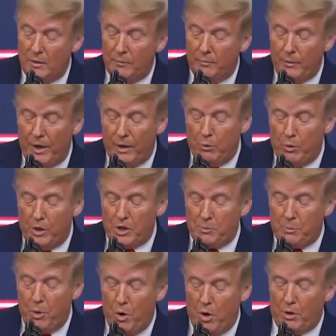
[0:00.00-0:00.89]
at
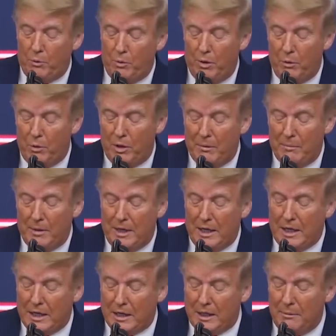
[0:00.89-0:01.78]
which point we will
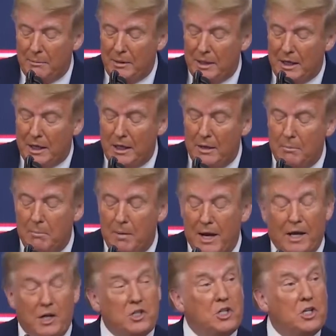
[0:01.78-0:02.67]
immediately begin
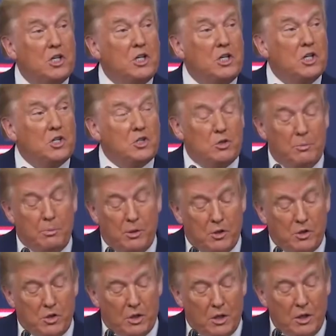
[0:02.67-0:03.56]
mass
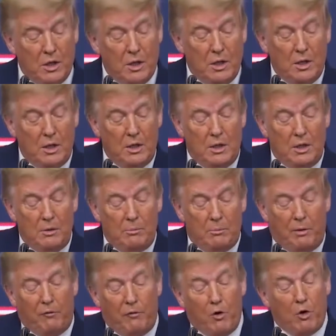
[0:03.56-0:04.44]
distribution.
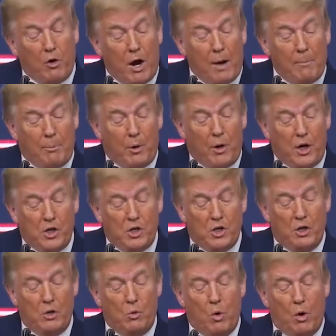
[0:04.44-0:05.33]
Before
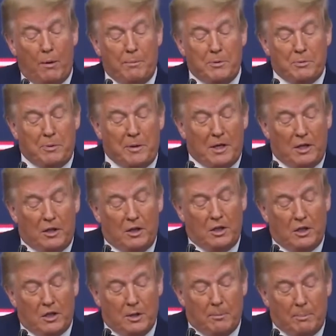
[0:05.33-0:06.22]
Operation Warp Speed,
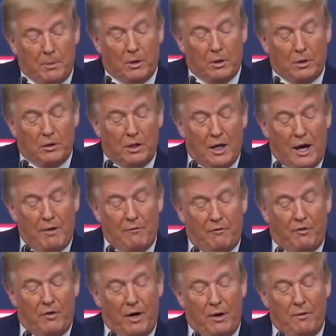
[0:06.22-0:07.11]
the typical time
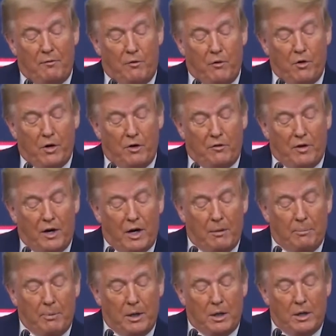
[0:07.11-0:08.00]
frame for
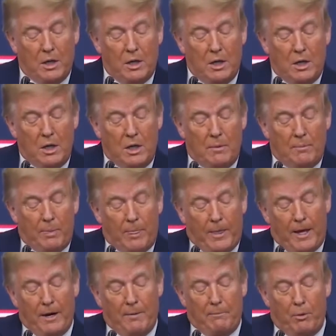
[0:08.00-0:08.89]
development
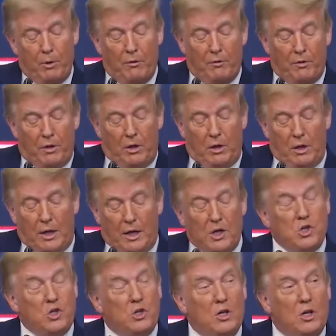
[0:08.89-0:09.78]
and approval,
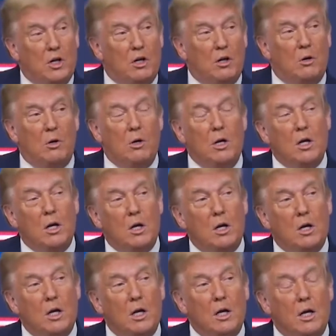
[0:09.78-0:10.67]
as you know,
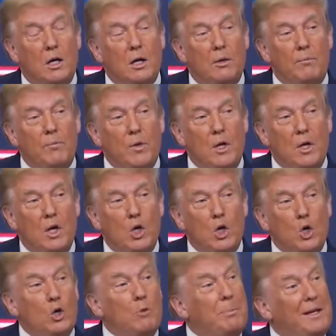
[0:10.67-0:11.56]
uh,
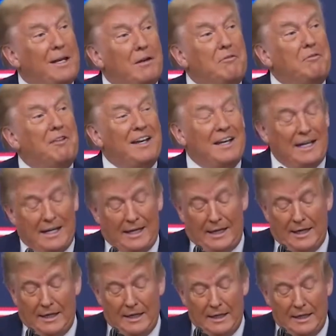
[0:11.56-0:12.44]
could be infinity